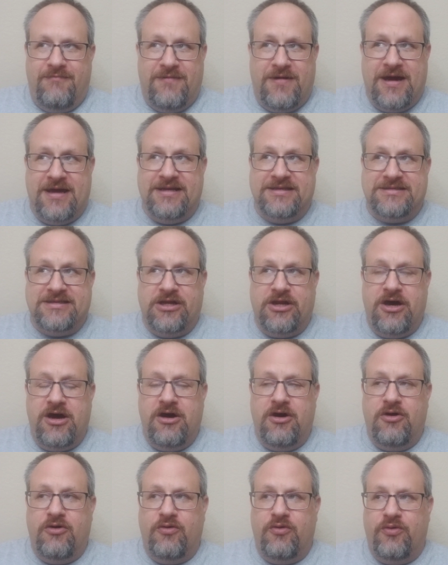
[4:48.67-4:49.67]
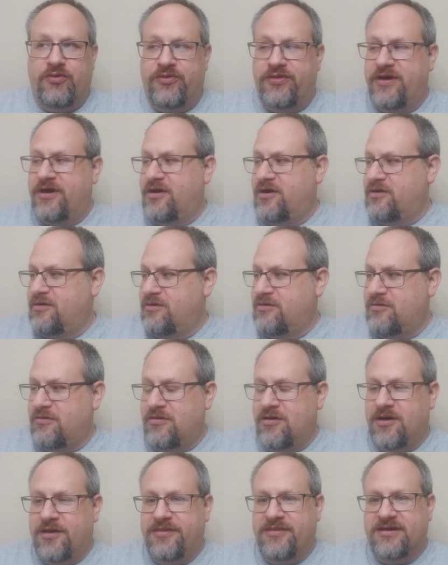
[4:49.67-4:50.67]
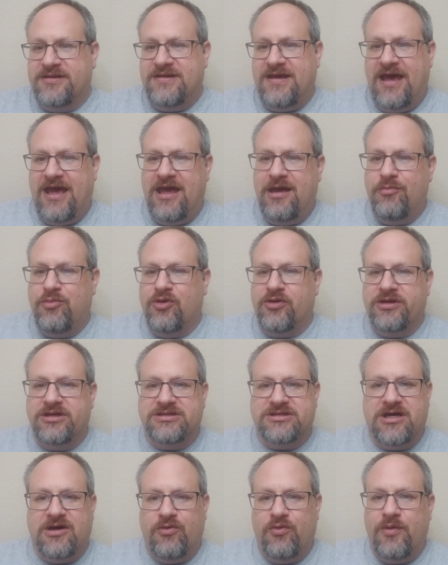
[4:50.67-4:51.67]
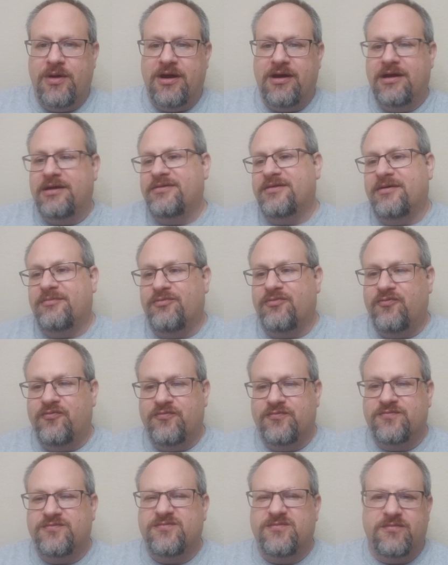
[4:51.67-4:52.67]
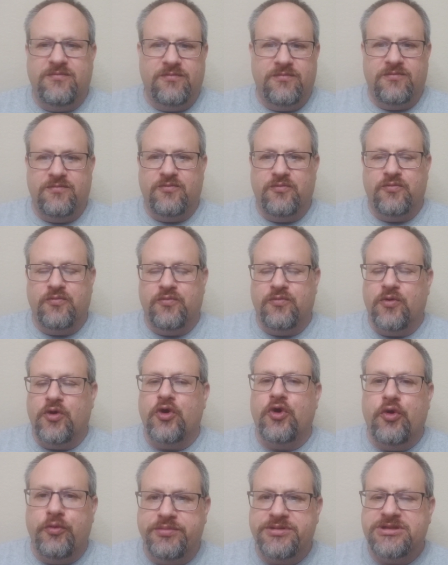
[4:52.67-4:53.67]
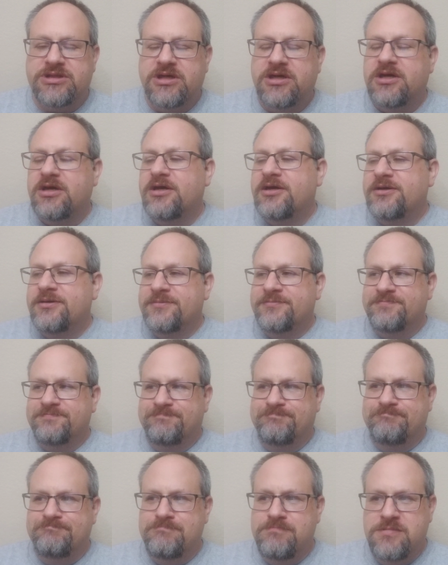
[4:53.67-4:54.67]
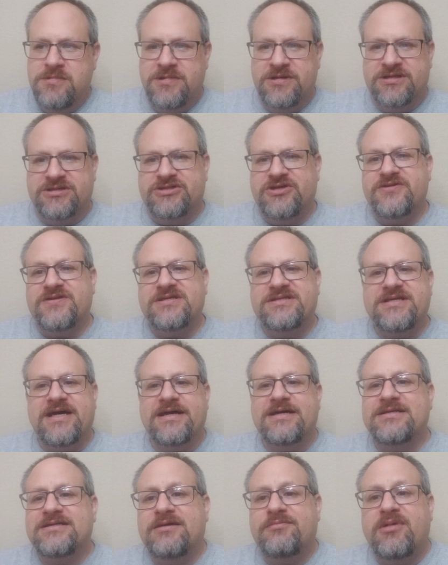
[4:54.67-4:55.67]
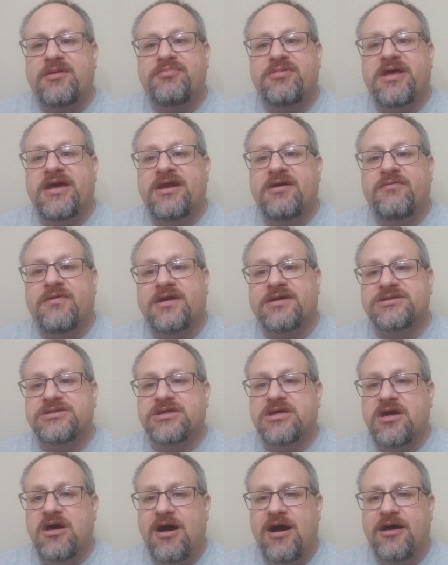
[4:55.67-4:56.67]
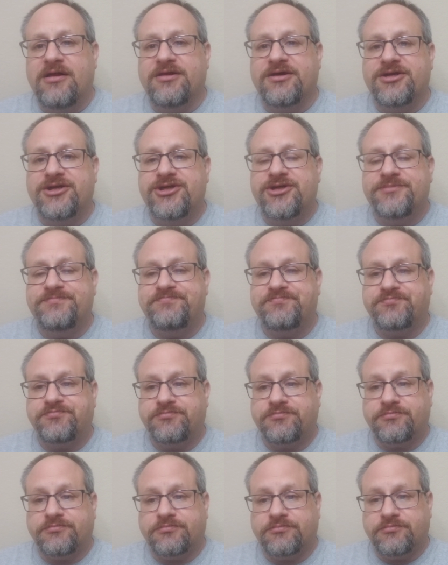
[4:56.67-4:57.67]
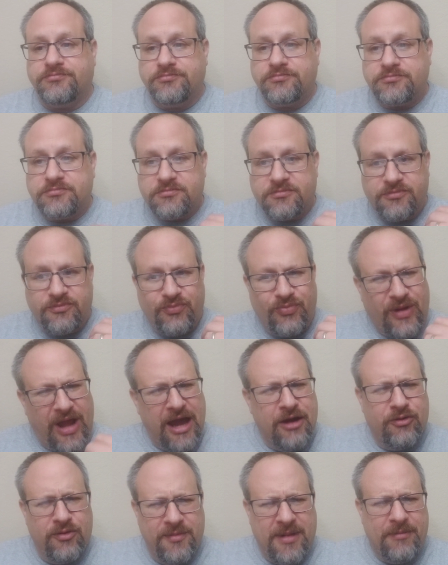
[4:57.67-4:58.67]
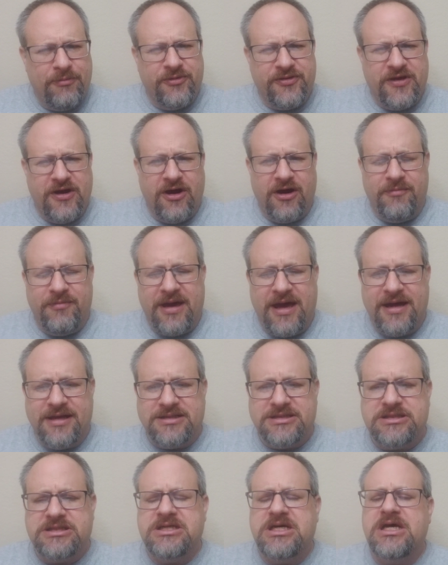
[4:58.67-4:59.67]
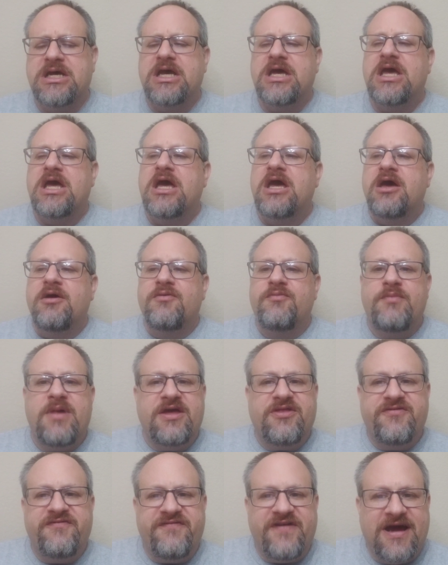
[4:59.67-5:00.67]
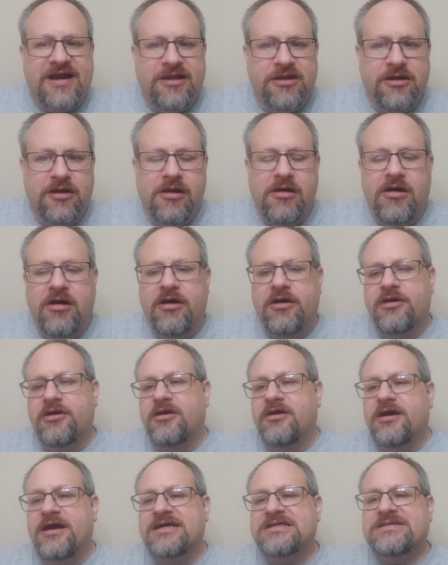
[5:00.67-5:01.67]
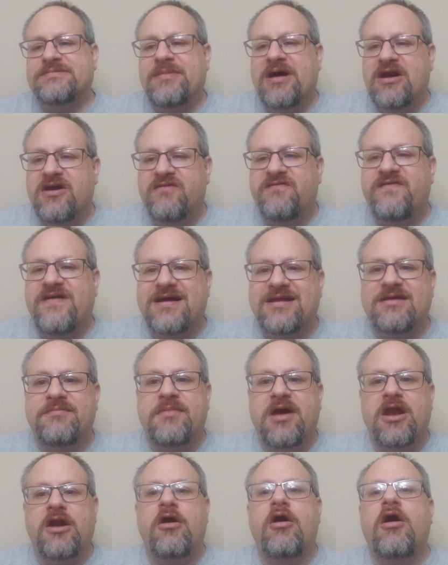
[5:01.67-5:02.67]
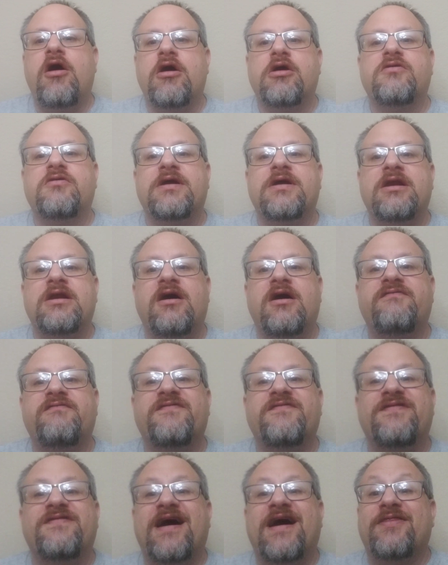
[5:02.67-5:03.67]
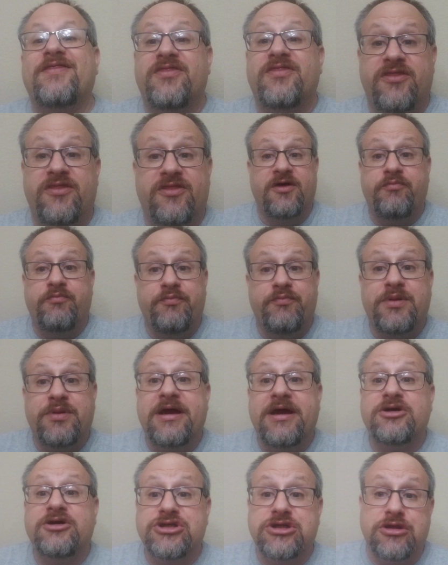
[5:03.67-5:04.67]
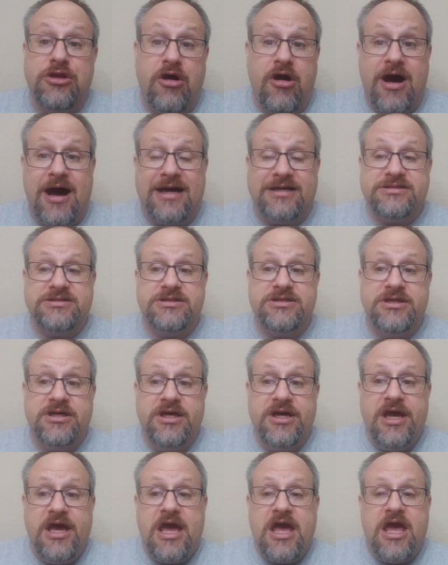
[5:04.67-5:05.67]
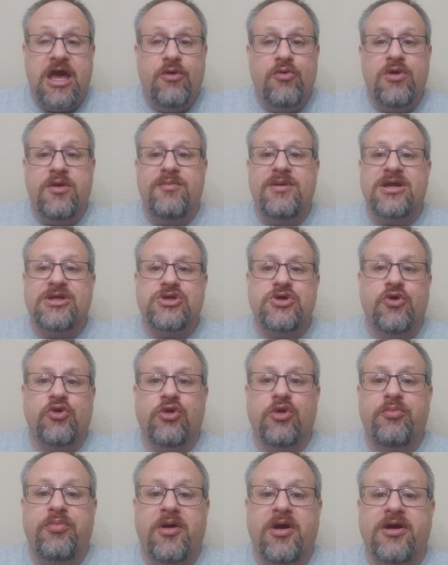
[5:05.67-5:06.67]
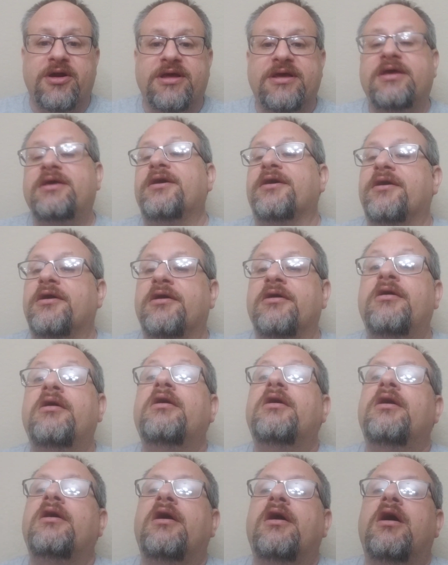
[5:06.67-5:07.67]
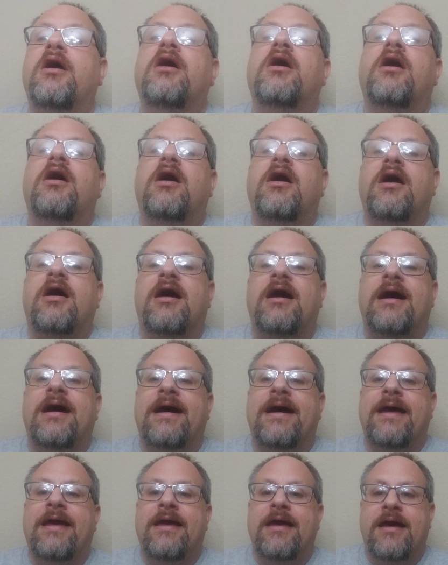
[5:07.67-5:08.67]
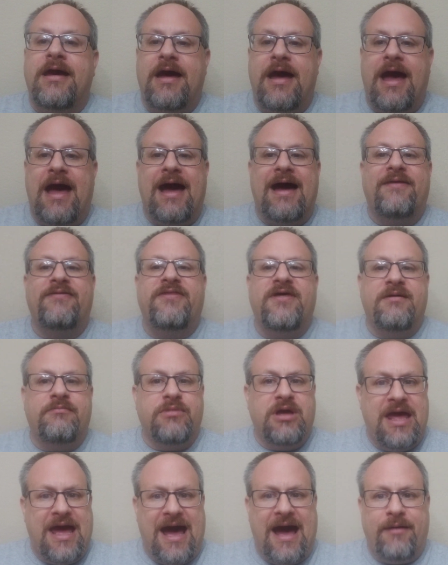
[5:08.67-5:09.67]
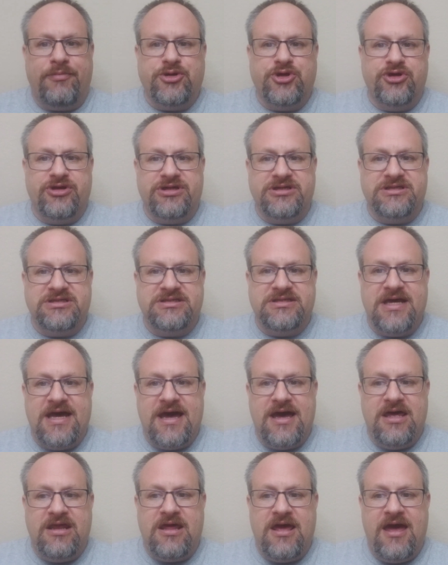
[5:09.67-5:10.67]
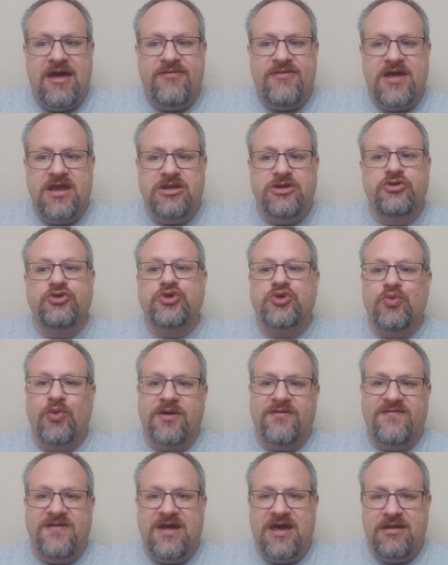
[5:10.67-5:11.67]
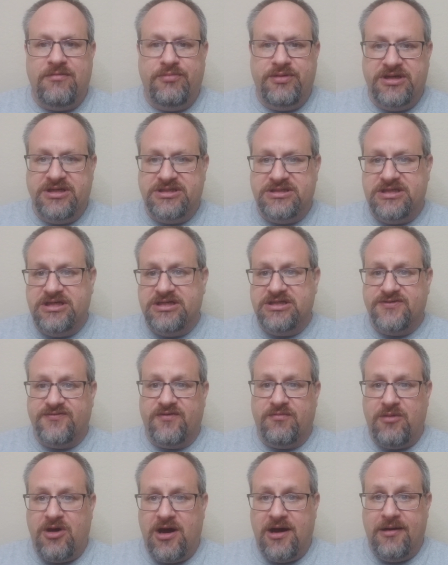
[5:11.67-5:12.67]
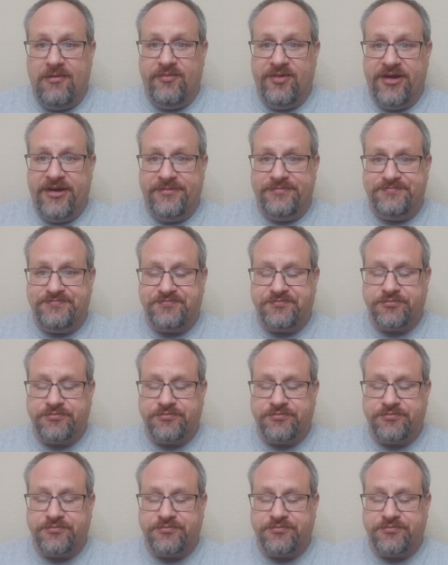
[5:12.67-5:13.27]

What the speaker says: kind of said, oh, they're on the table. He's not wearing them. Oops. So the second time I played it, when I was in college, I remembered the armbands, made the fight a little harder. As a matter of fact, it made it harder enough that players lost. It would have been a total party kill. I had them captured instead and then used one of the NPCs from Hommlet